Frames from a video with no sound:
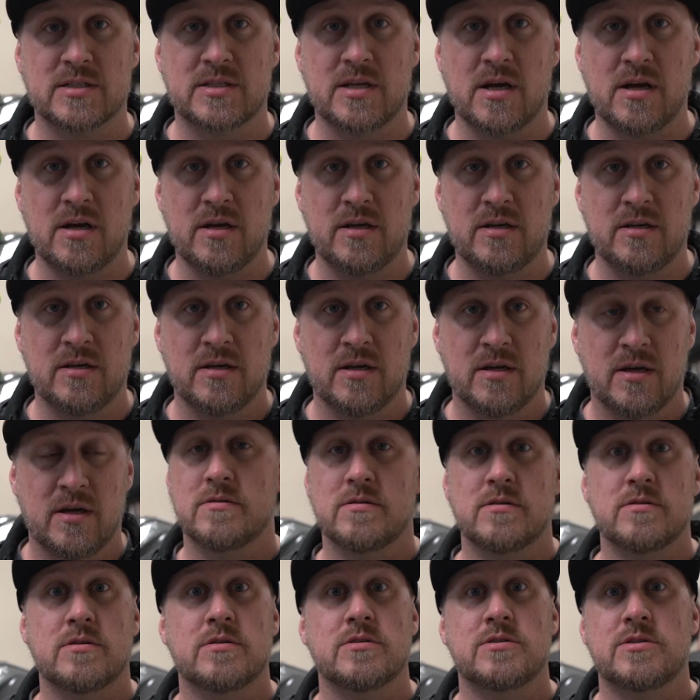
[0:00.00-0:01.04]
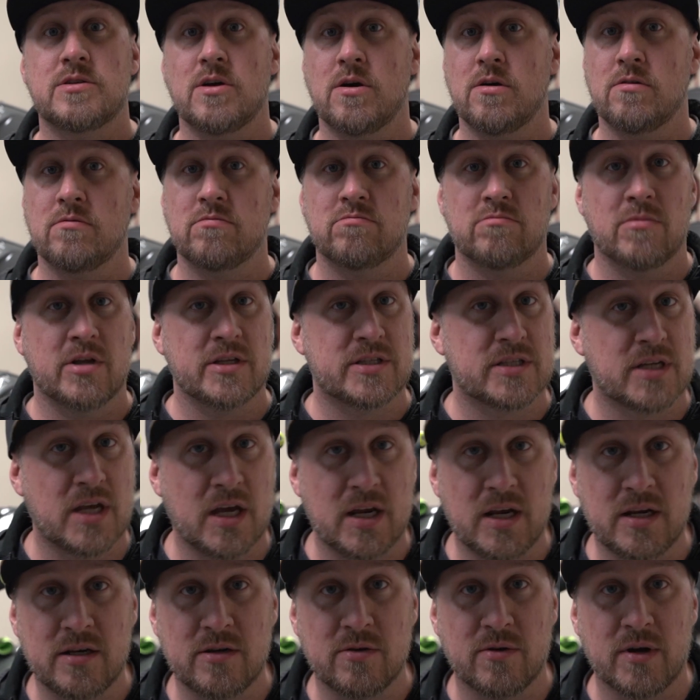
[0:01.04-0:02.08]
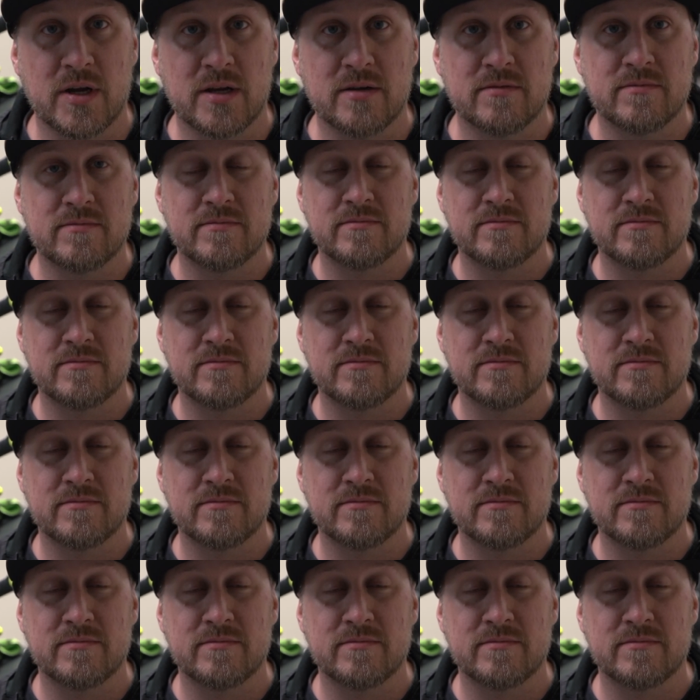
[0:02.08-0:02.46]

done, so let's get into it.